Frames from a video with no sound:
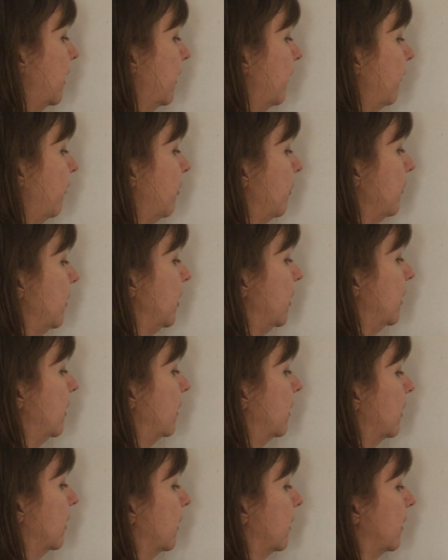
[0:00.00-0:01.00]
gives
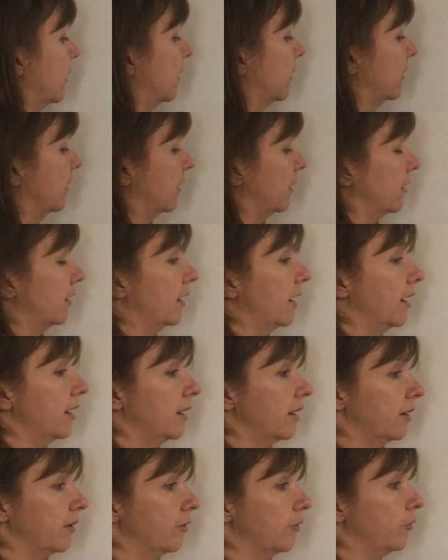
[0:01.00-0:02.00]
me
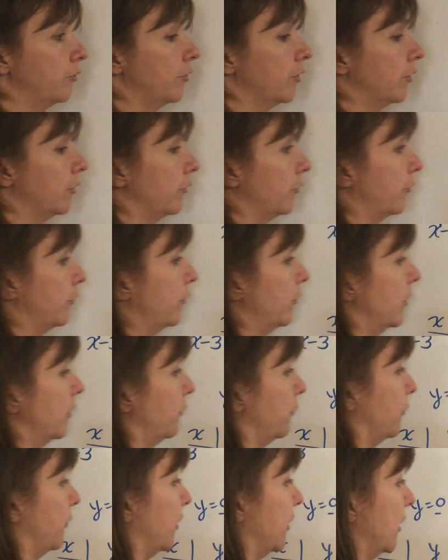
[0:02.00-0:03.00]

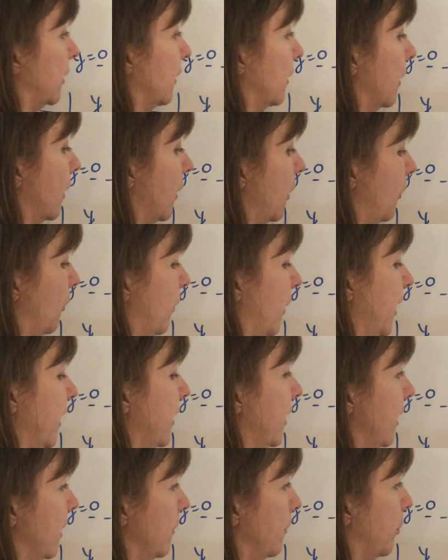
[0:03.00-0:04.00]
-50. Well, I
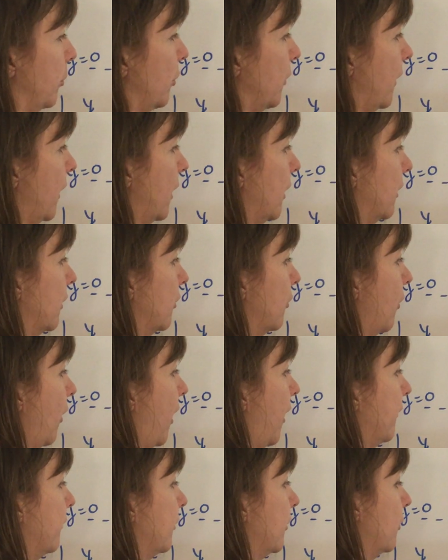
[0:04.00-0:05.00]
can't put that on a
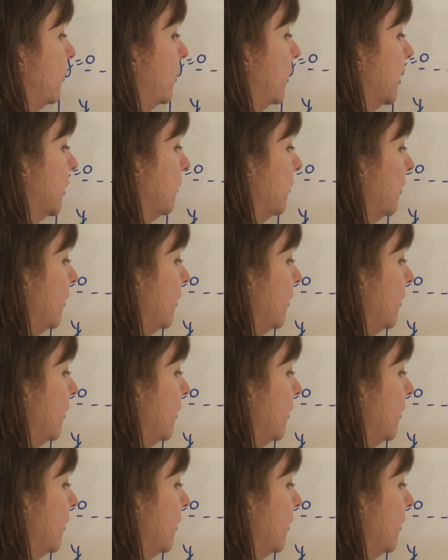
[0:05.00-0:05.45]
graph, so what I'm